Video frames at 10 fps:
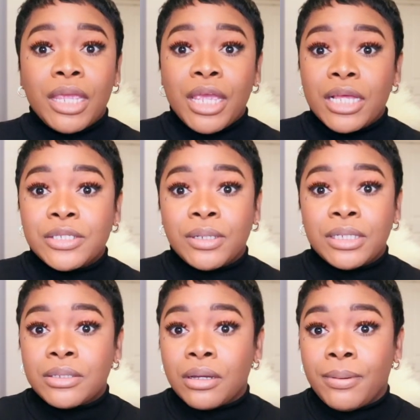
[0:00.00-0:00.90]
Yeah, so
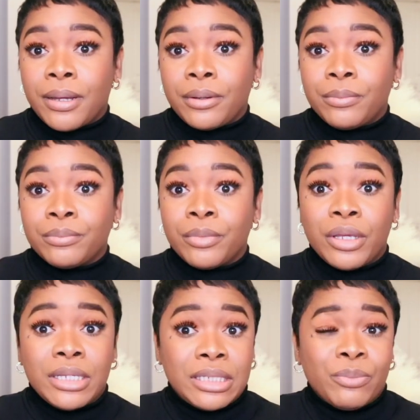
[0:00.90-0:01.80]
let's talk about it.
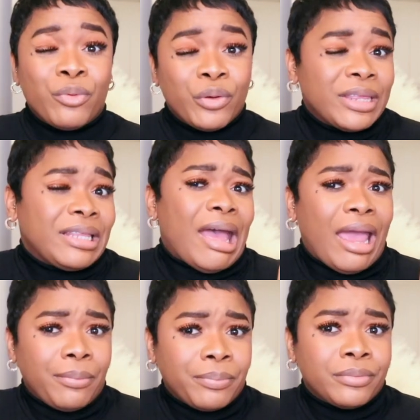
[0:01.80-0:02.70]
Is it worth the
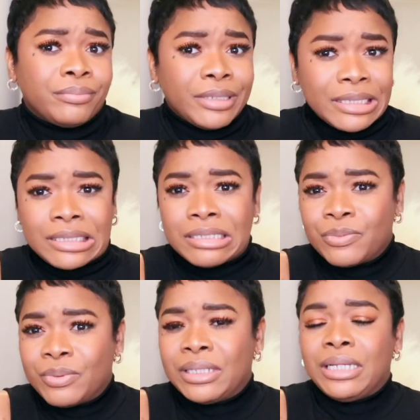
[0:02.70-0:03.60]
hype? Is this
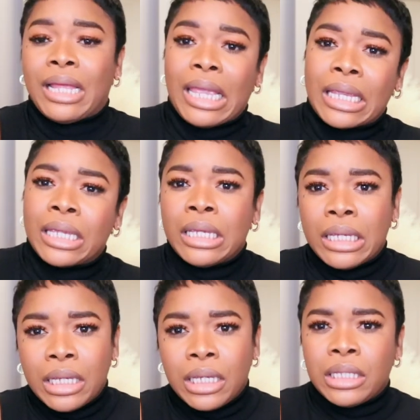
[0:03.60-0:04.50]
really like
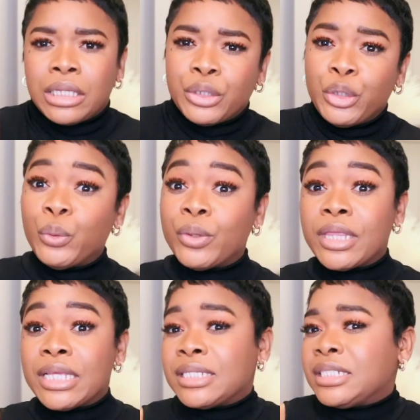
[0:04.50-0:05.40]
the new,
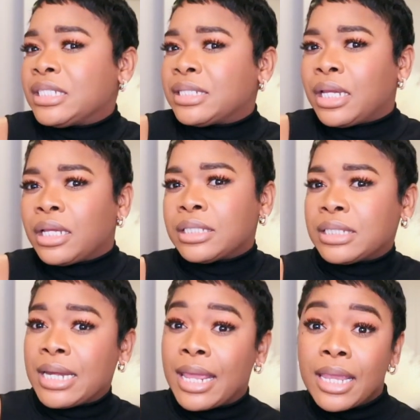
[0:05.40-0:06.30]
is it just like, it's
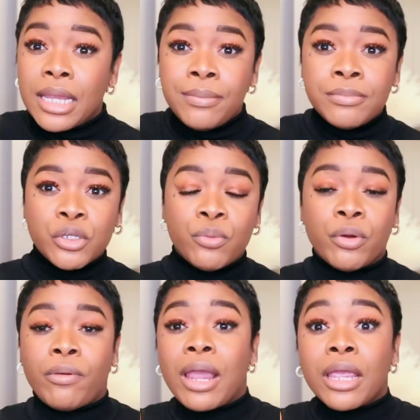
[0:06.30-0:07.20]
a name, so
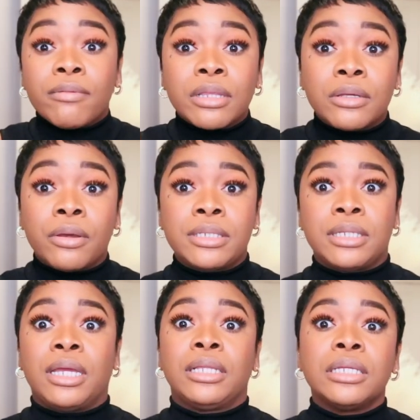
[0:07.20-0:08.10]
we're rocking with it, or is
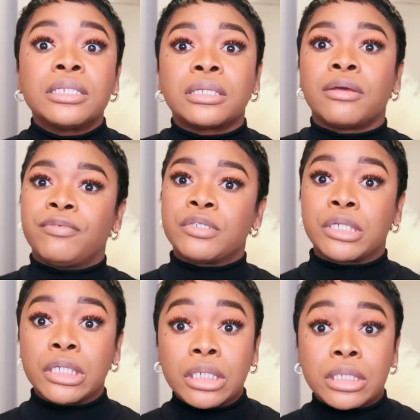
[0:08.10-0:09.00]
it like, this stuff is
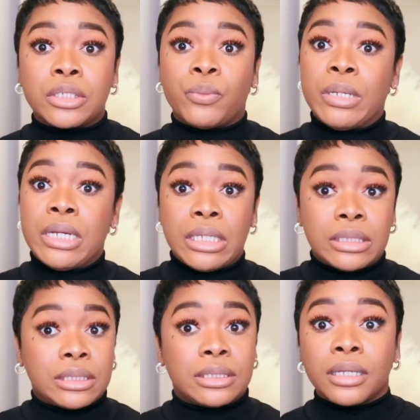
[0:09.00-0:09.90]
good, so we need
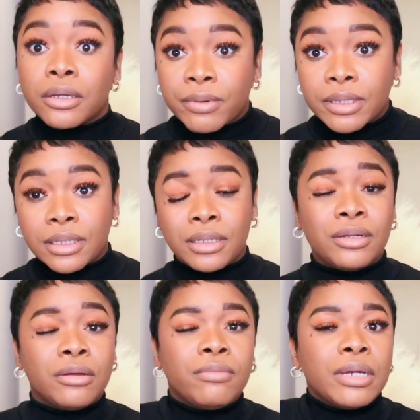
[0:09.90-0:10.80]
to stick with it? You
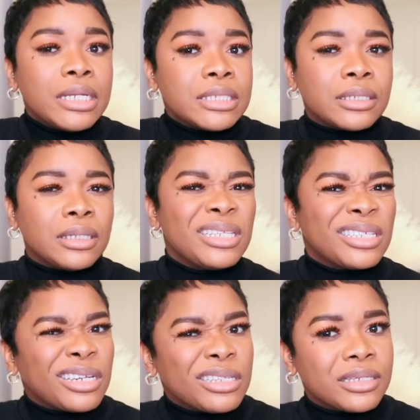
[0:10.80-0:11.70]
know, what is it? Let's
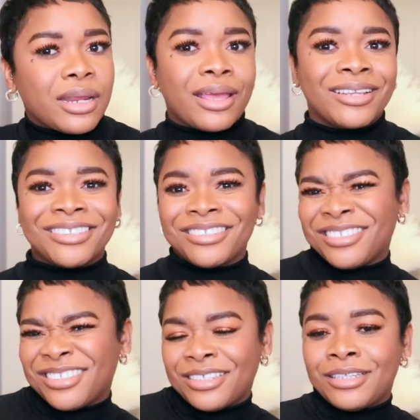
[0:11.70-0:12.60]
get into that.
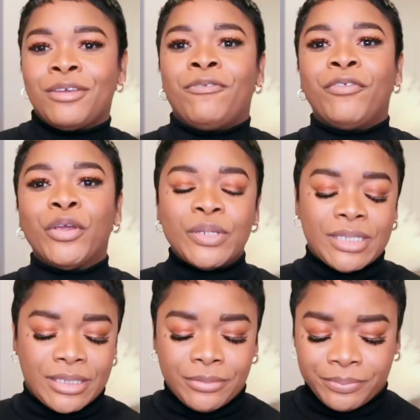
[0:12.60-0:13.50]

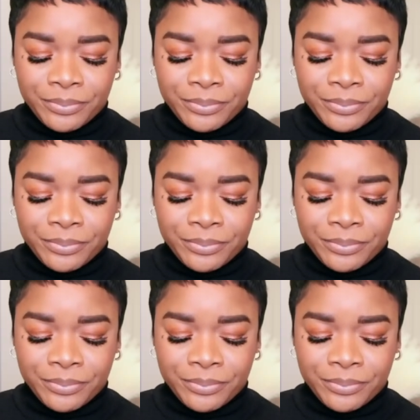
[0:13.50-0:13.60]
First,